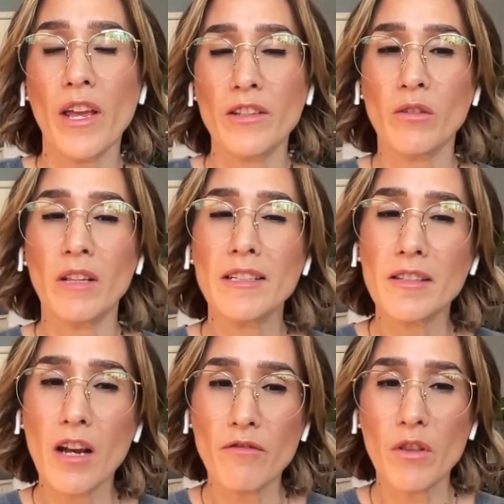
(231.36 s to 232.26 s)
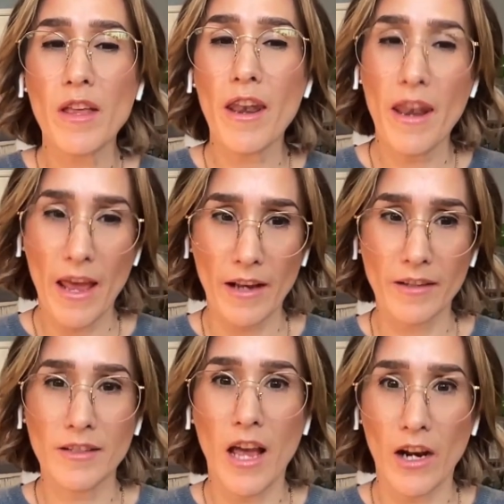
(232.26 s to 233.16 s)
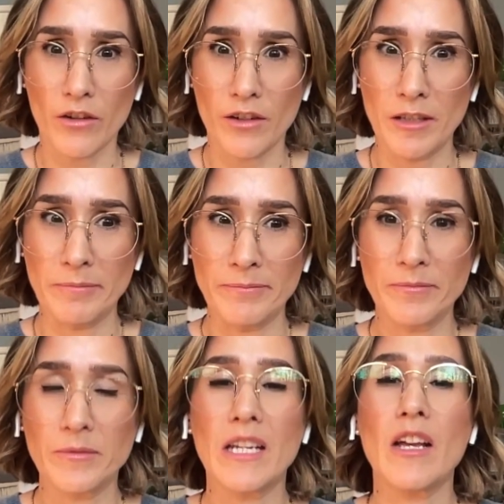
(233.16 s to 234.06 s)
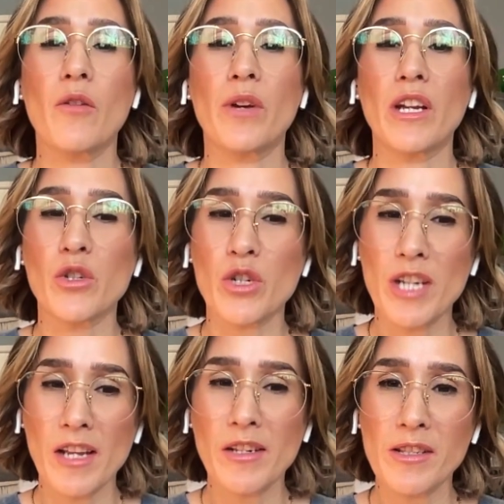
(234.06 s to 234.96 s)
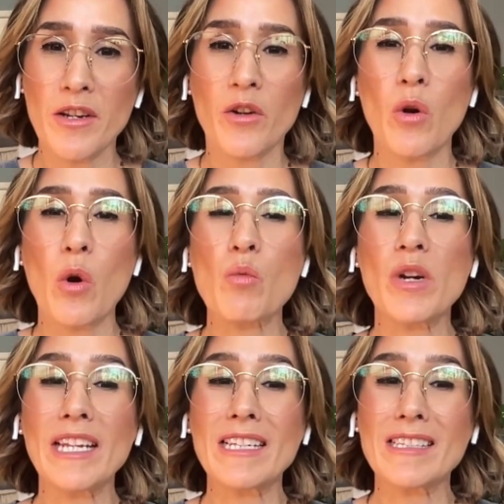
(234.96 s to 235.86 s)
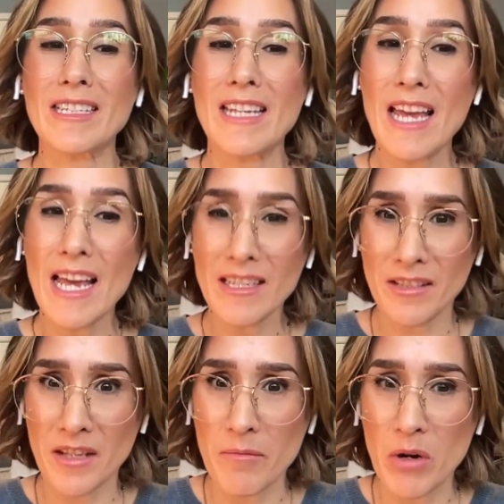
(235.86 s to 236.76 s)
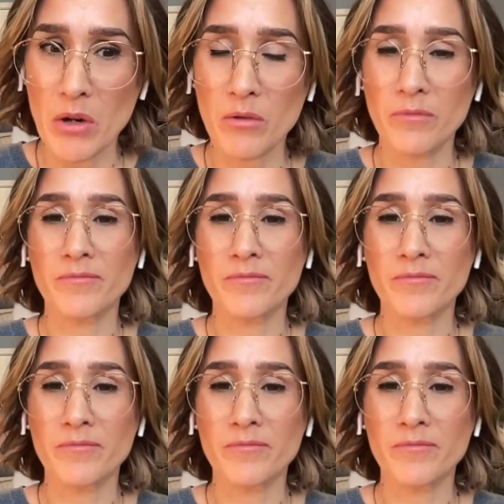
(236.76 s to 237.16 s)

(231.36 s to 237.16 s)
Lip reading: so let's cover the next acronym. We understand a CRO. What is an SMO?